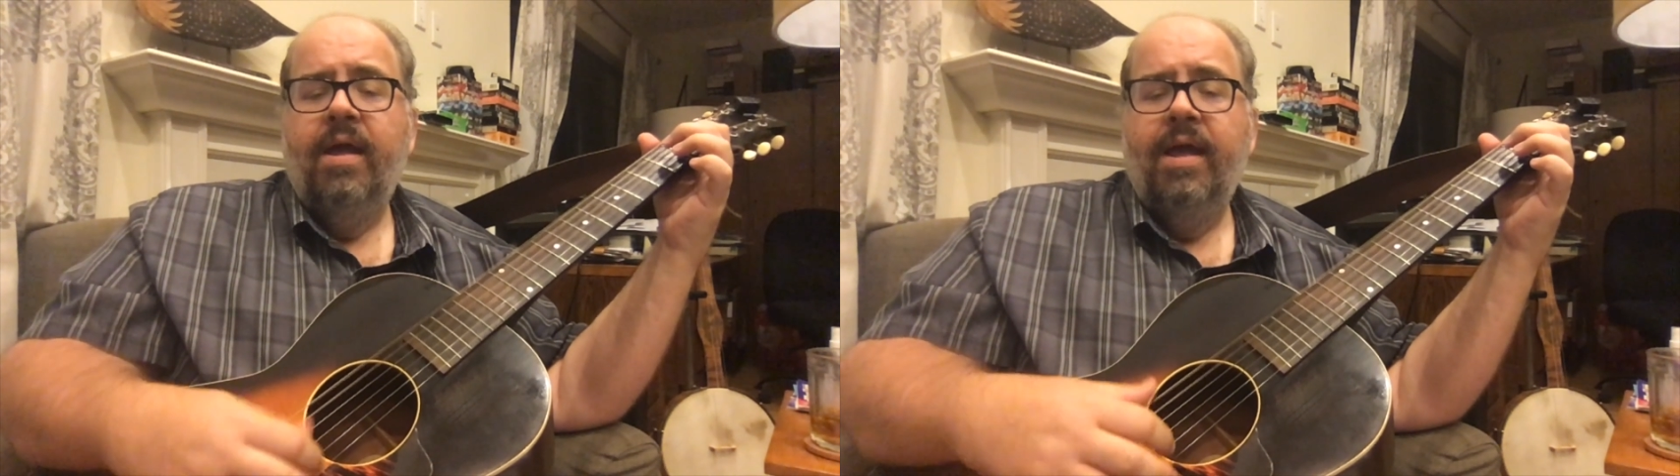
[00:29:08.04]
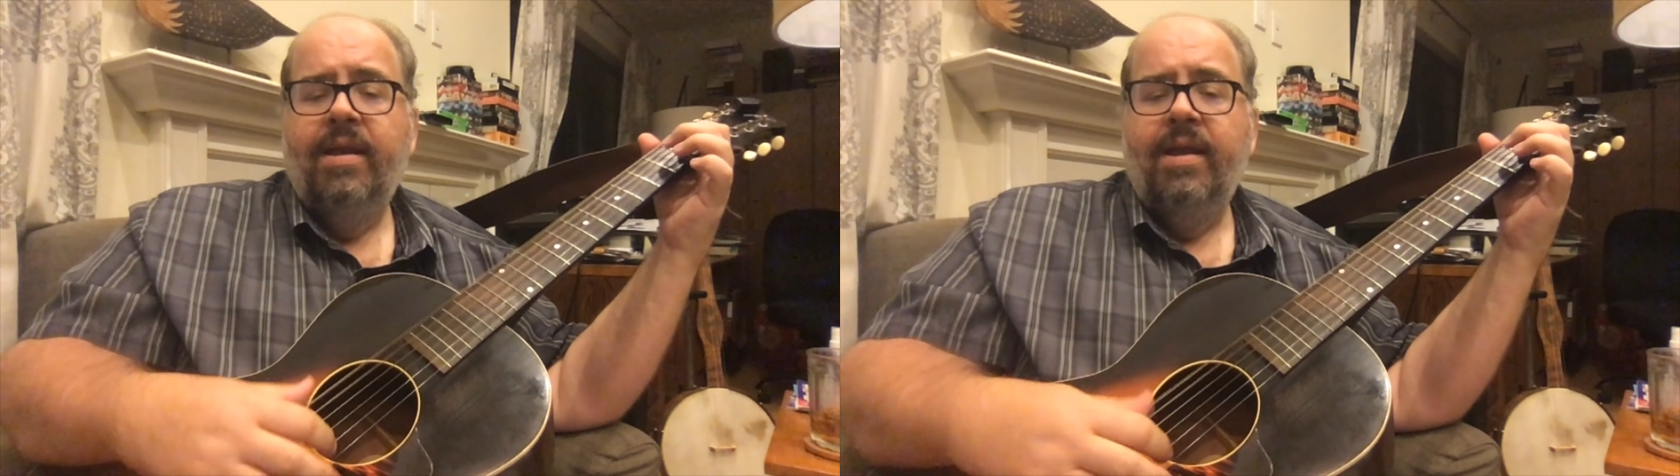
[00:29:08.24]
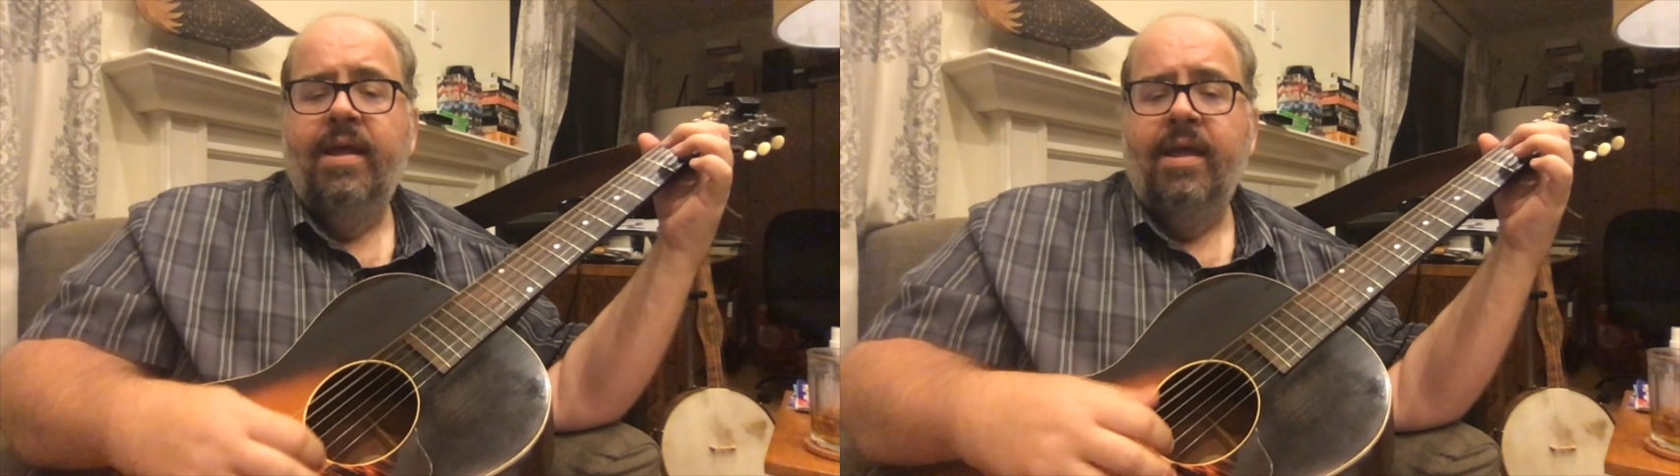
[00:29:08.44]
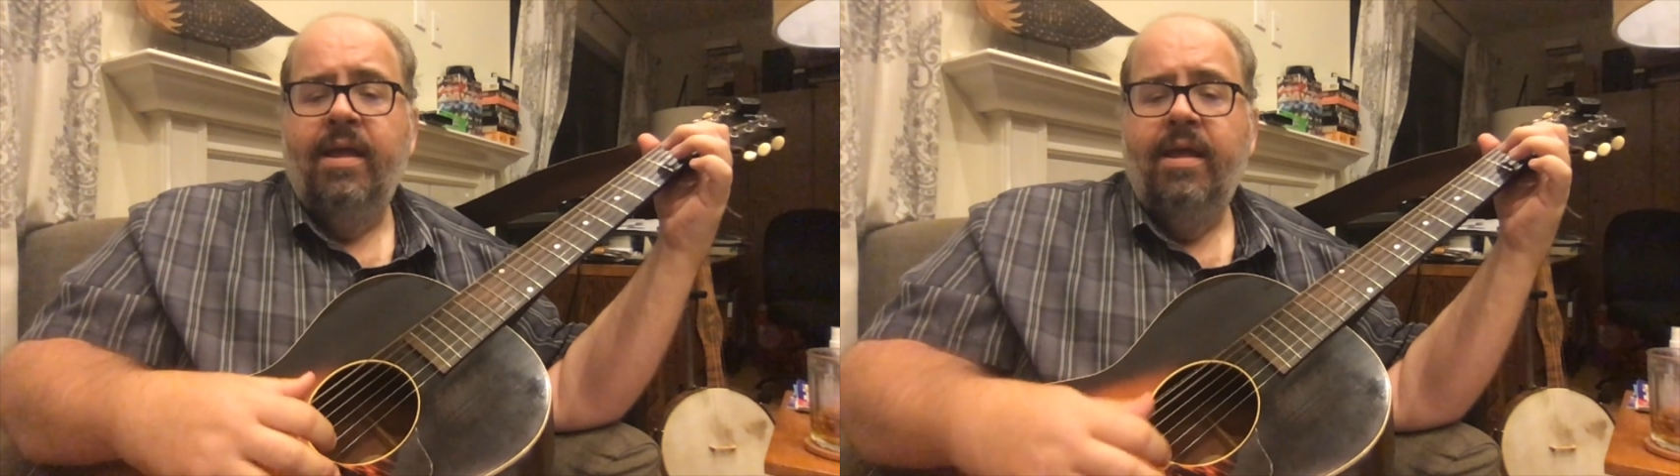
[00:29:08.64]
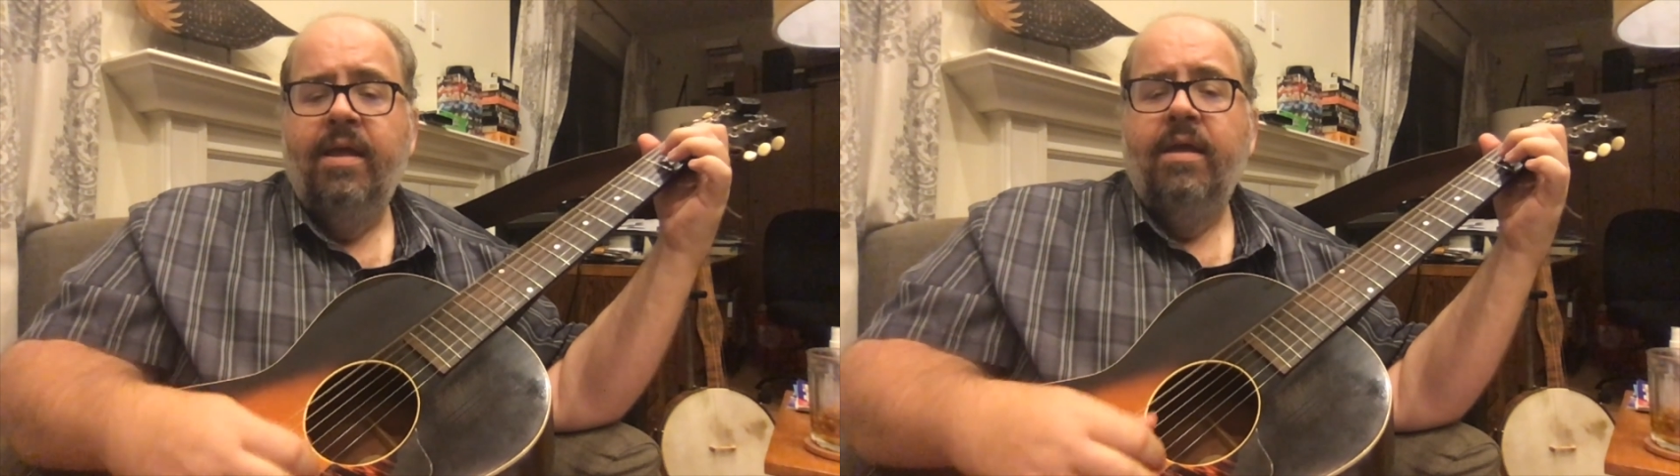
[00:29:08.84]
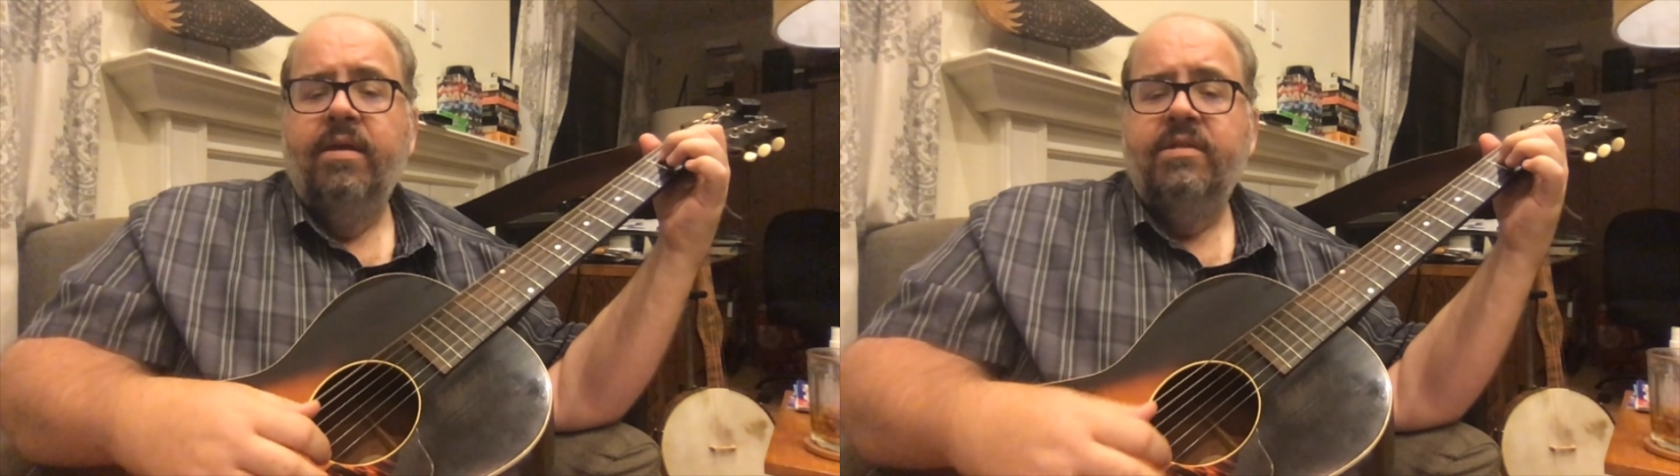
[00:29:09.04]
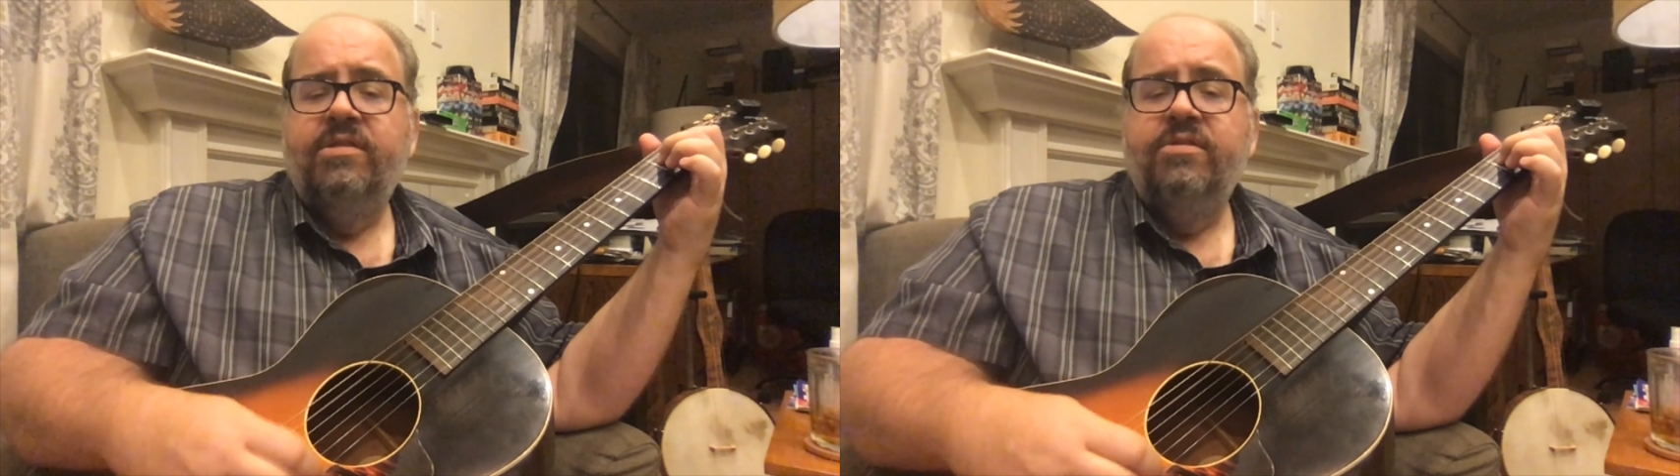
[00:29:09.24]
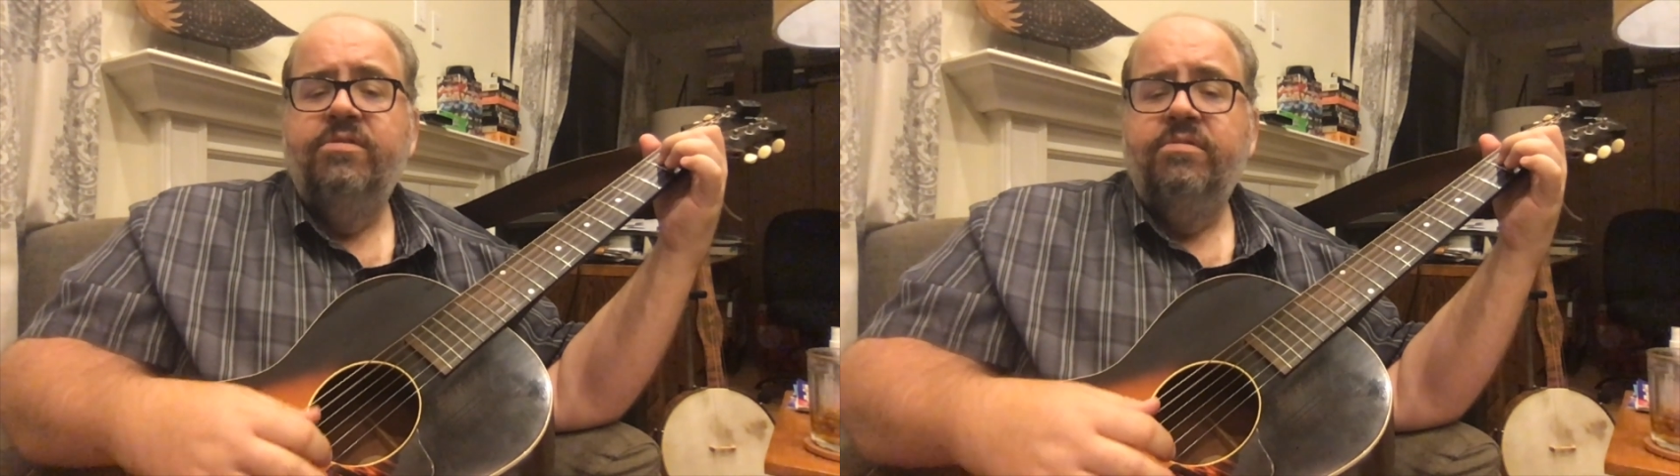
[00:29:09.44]
and A,
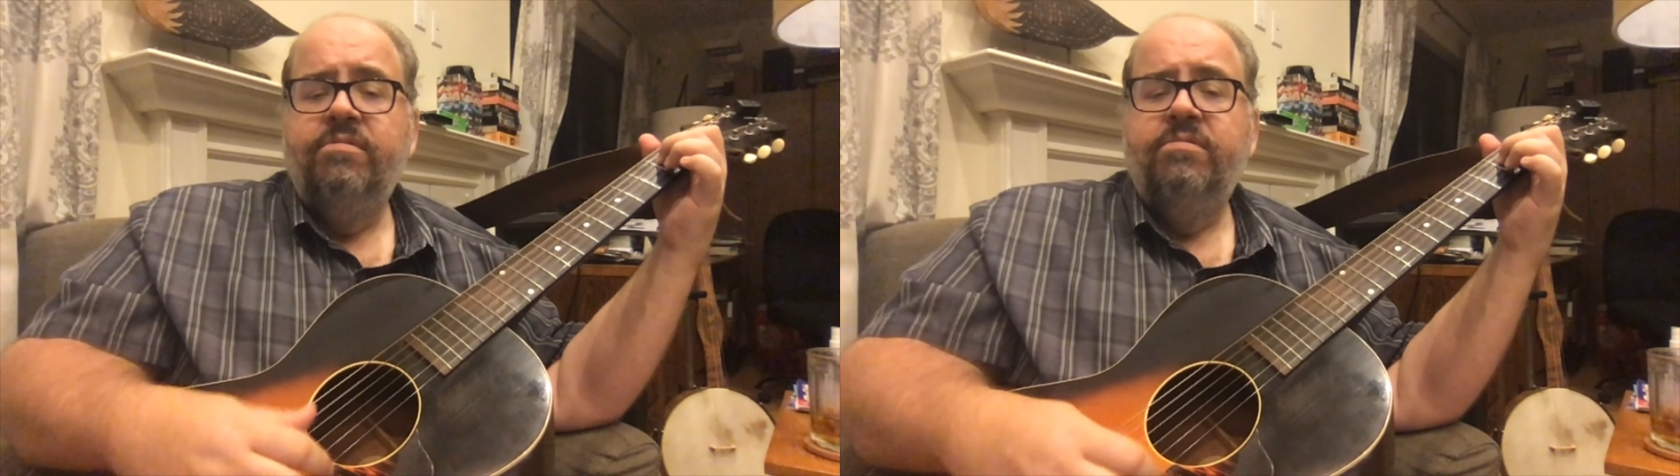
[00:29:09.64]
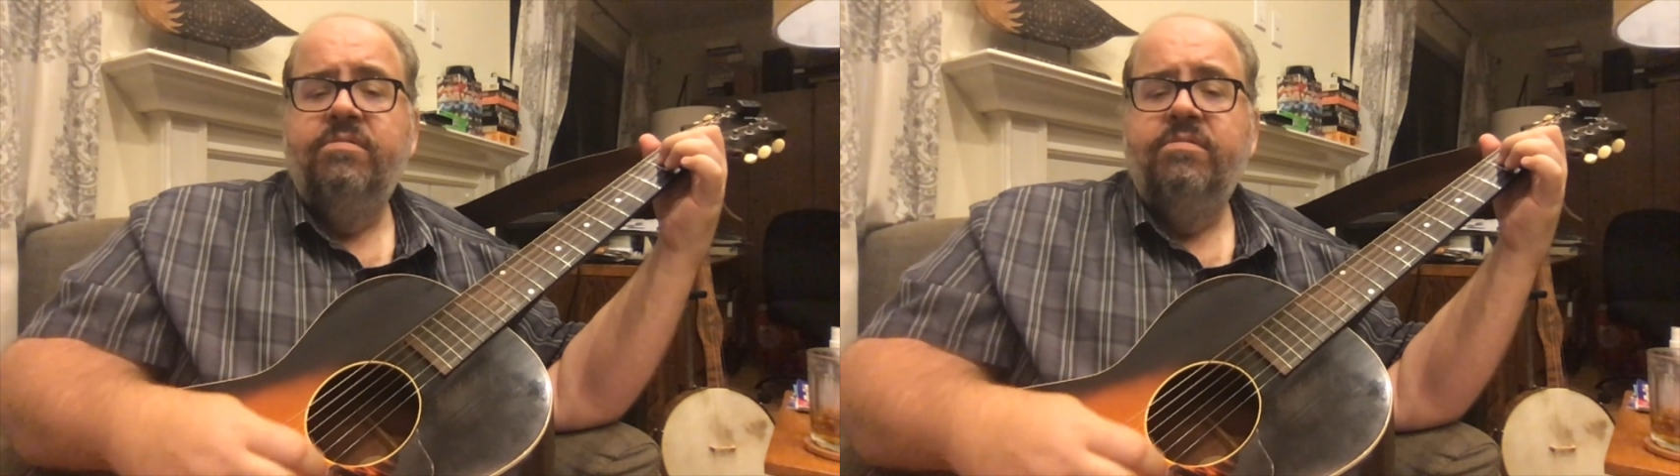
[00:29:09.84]
Sioux